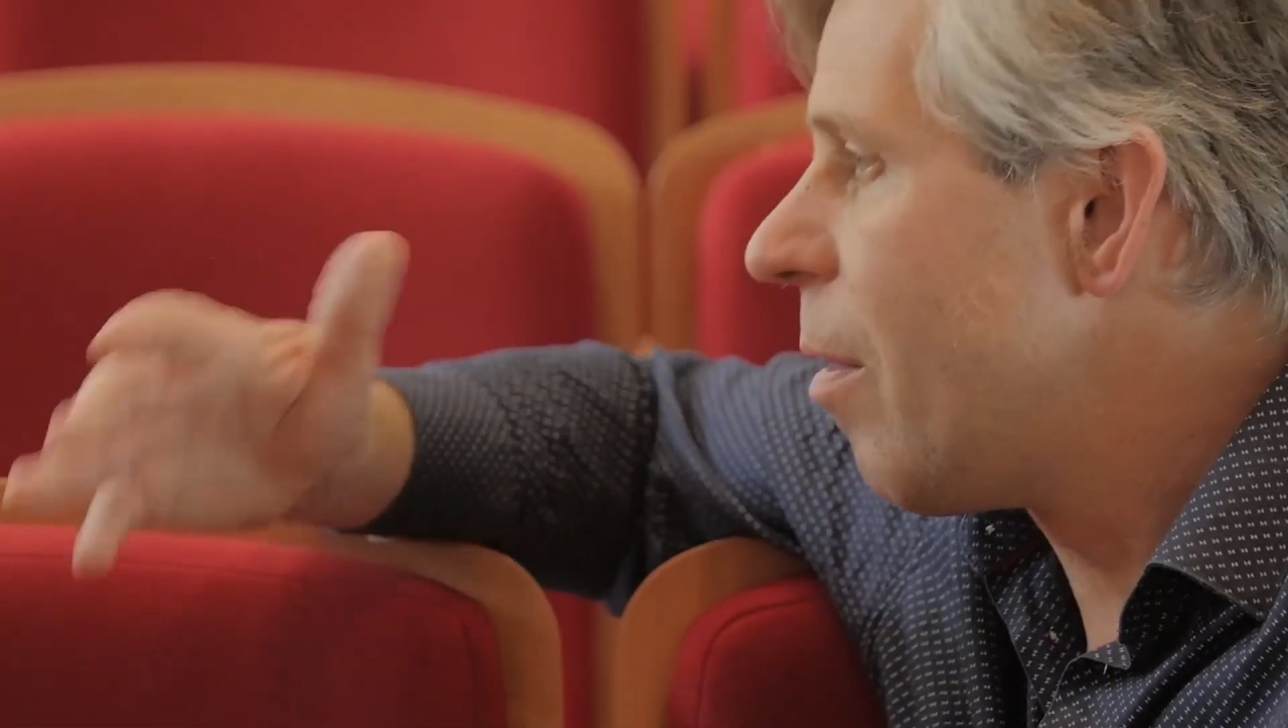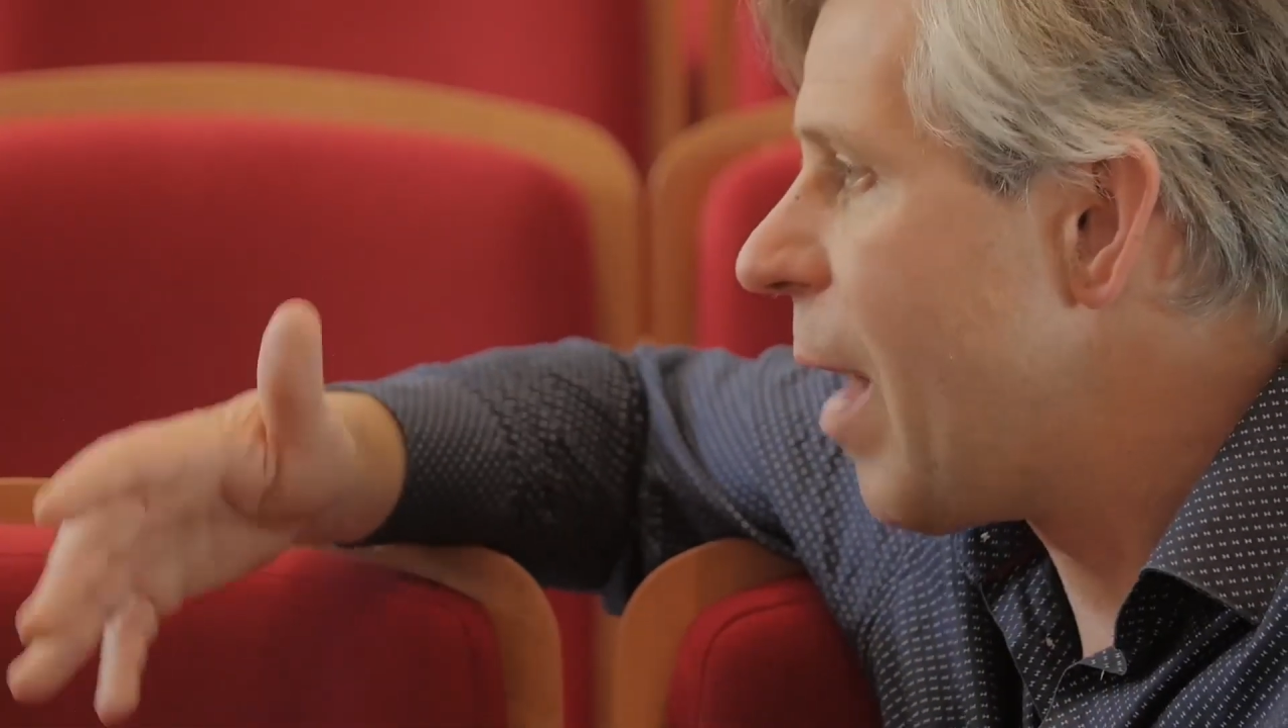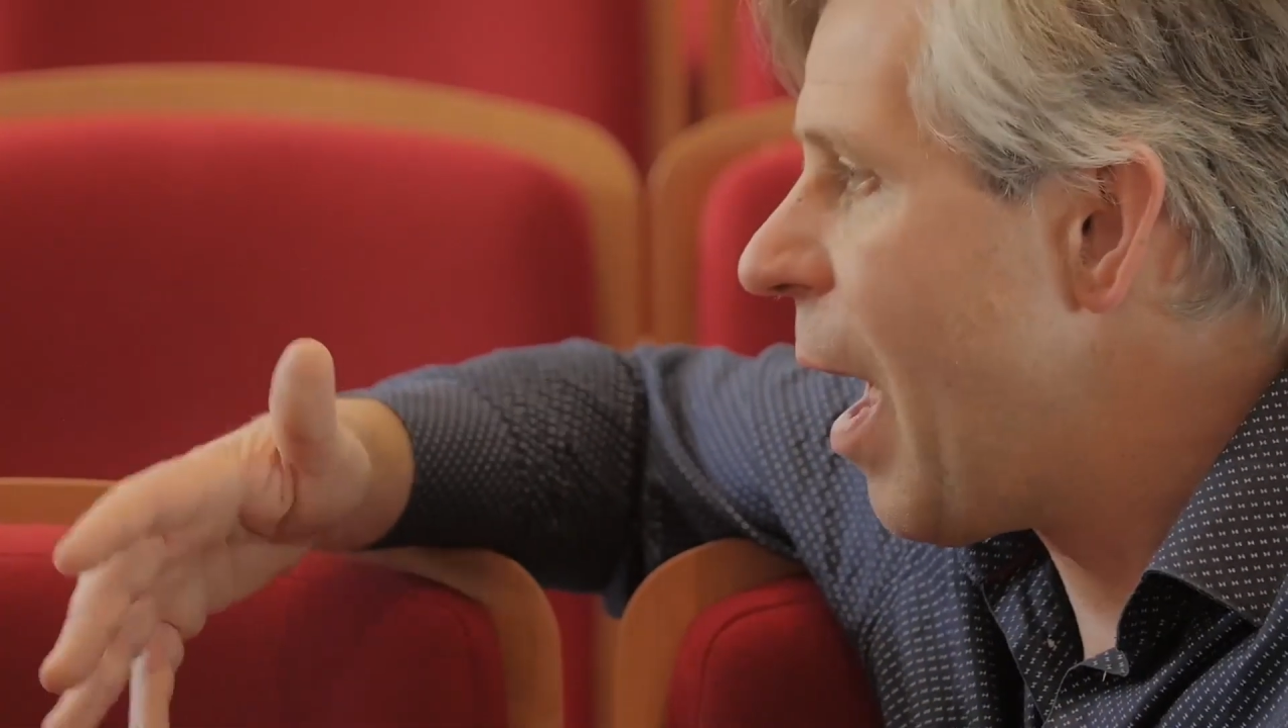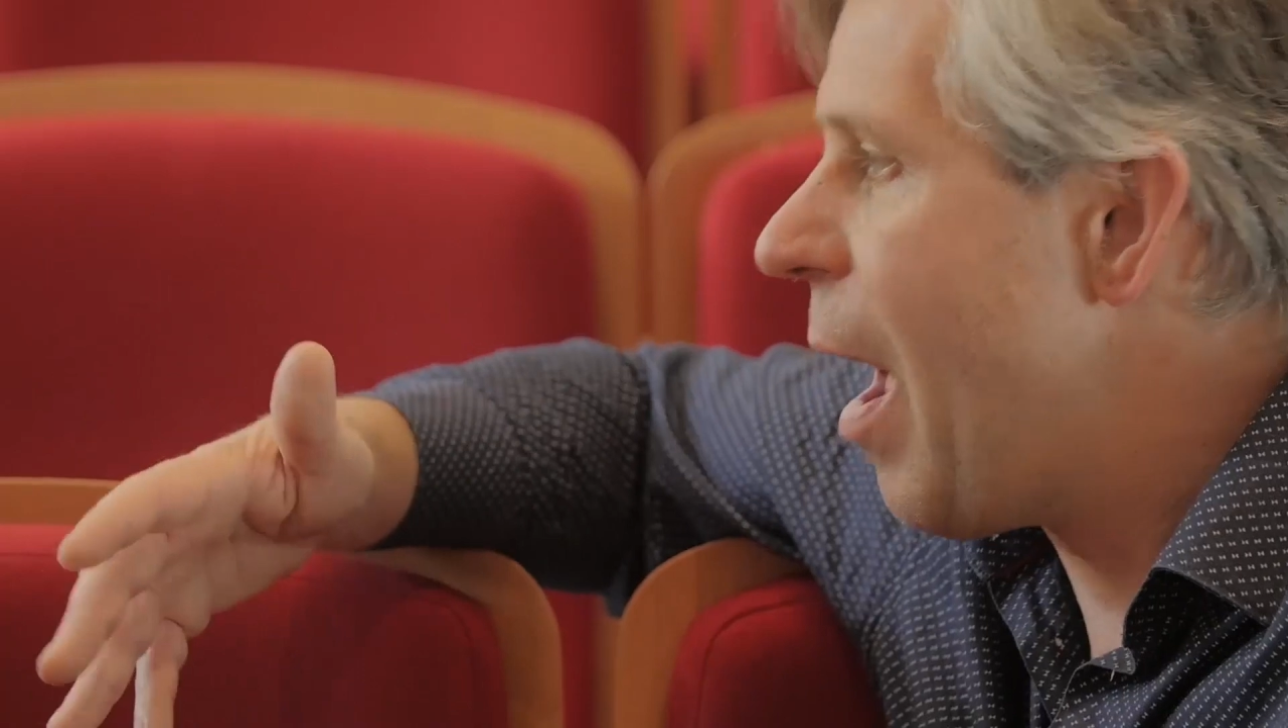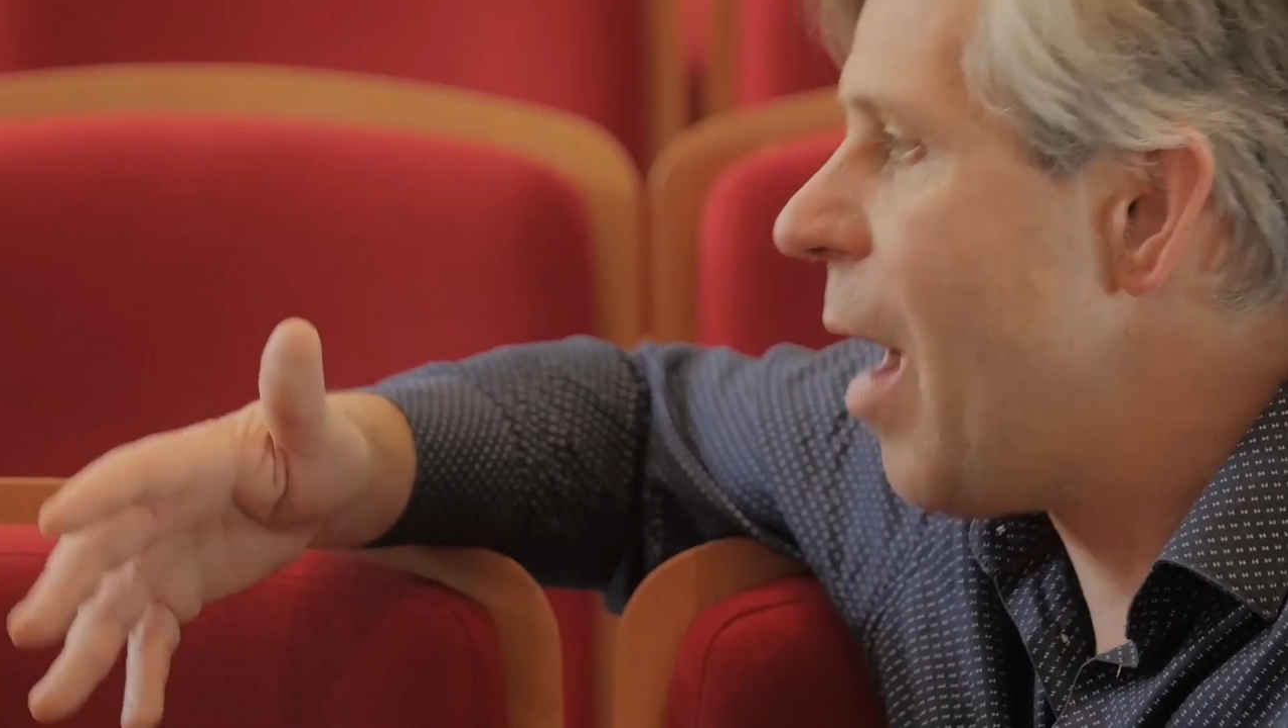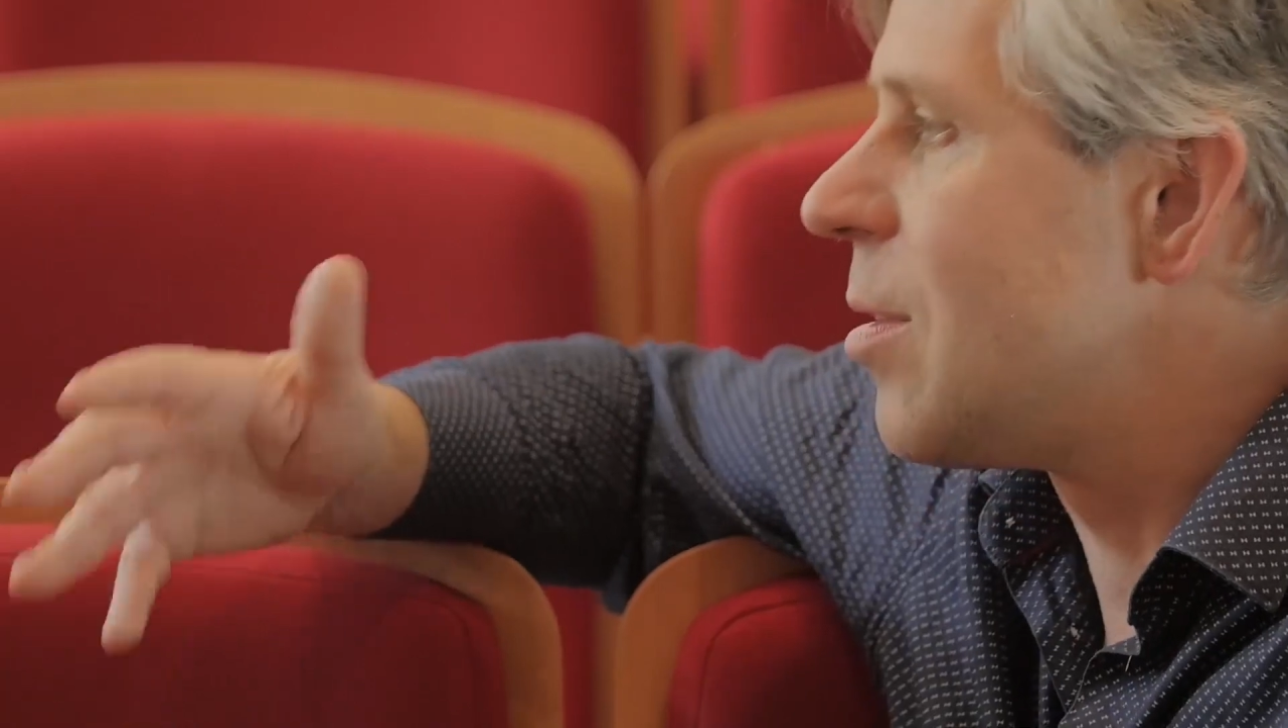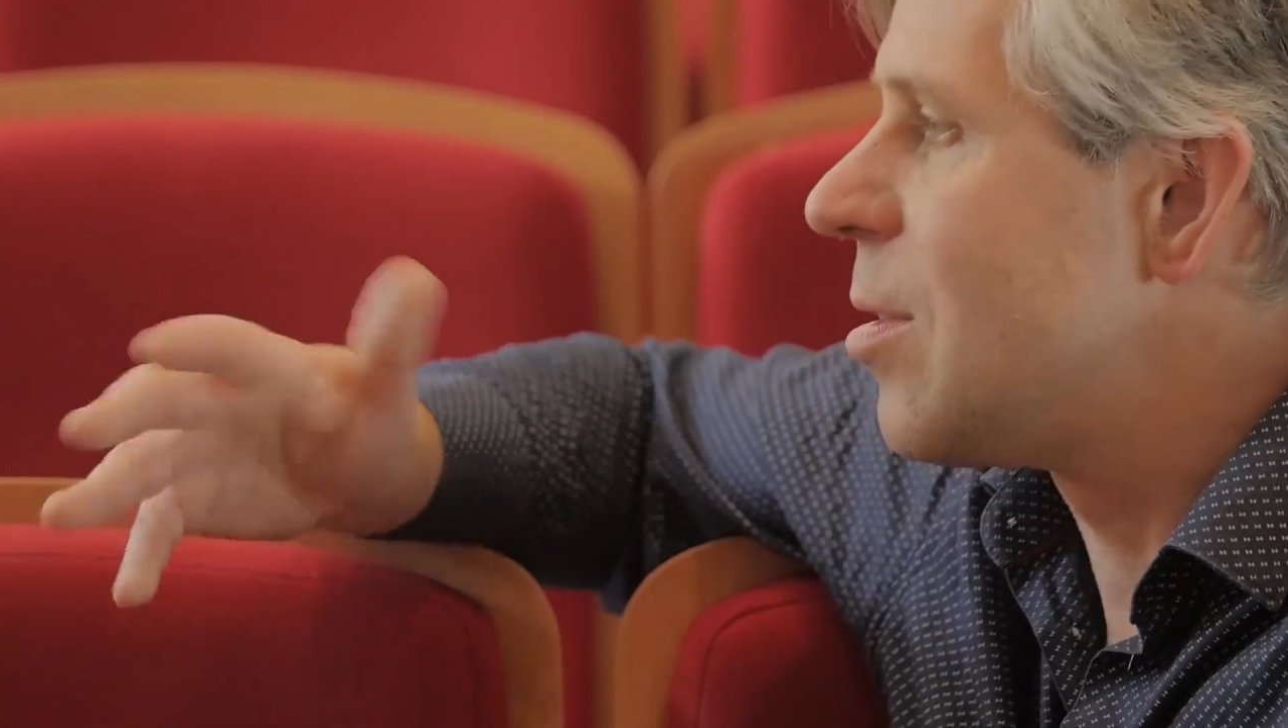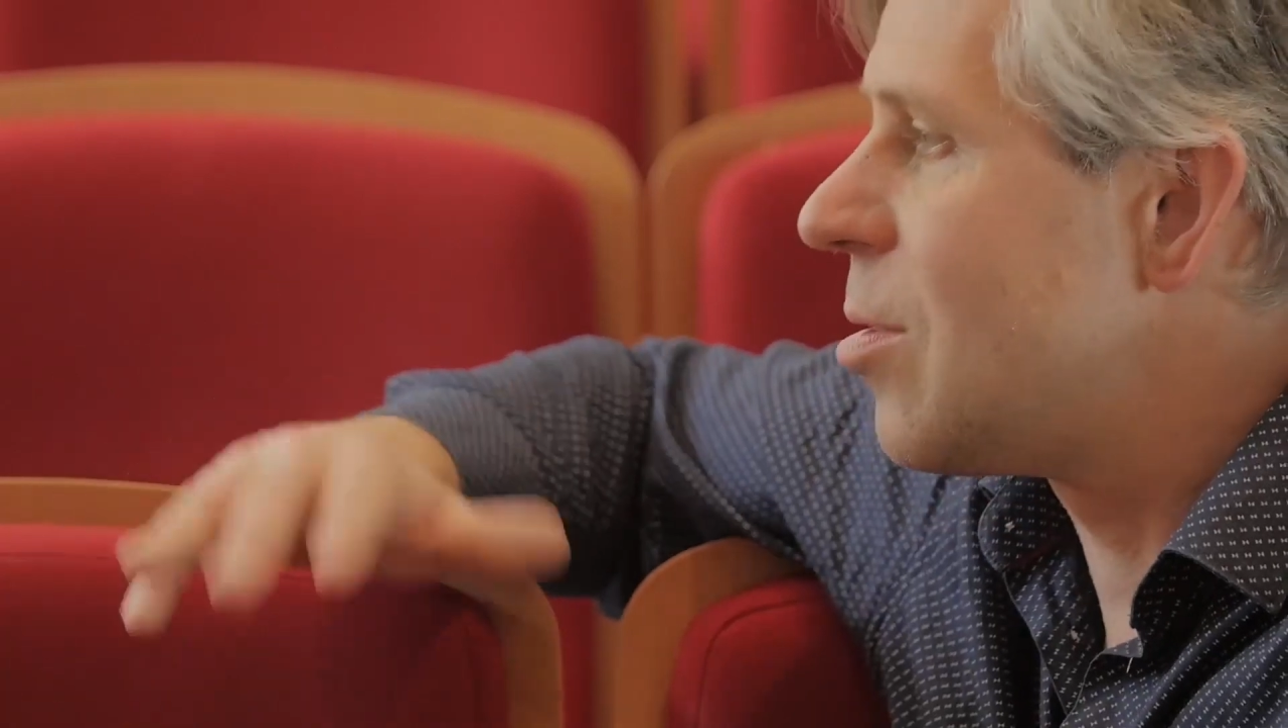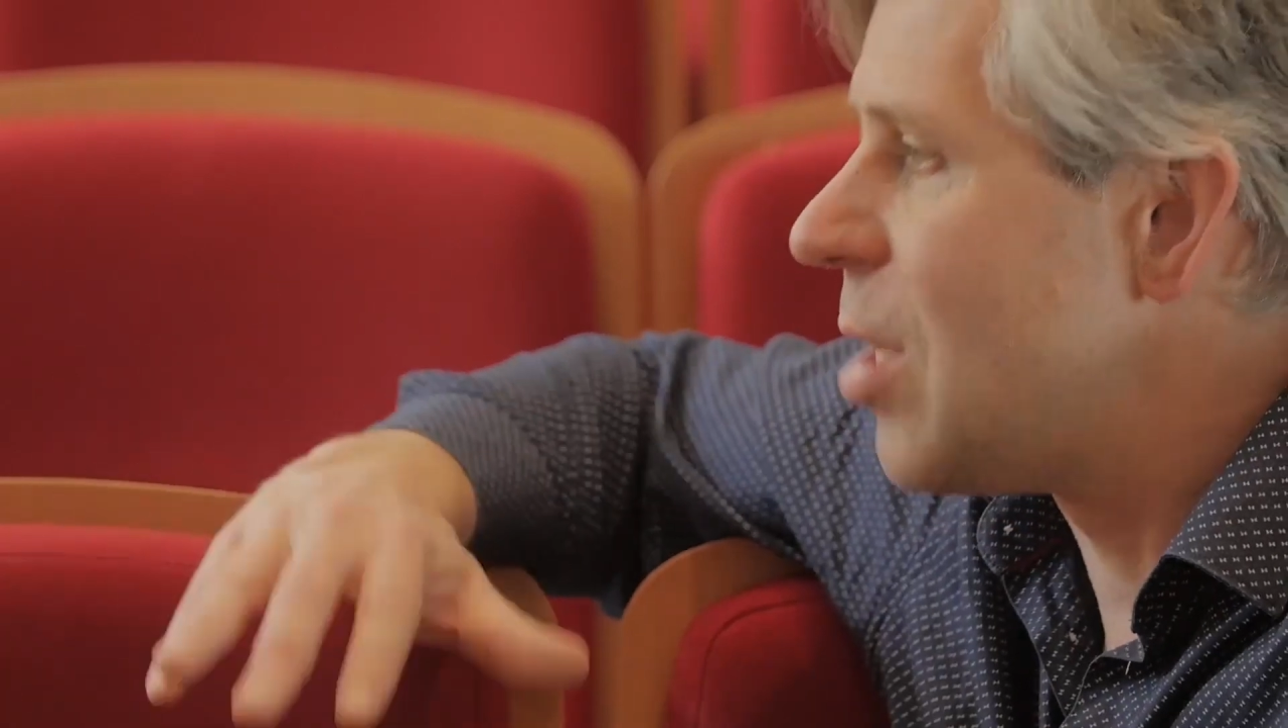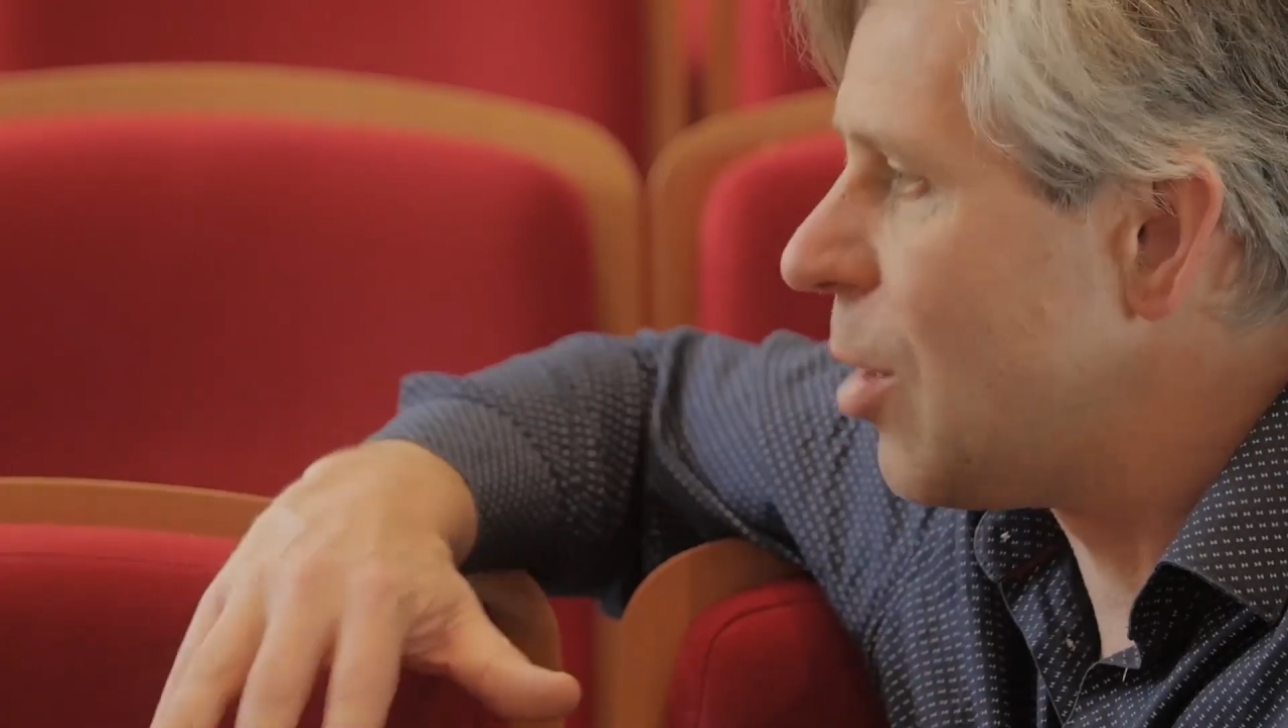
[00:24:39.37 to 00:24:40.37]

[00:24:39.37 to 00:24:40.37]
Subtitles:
that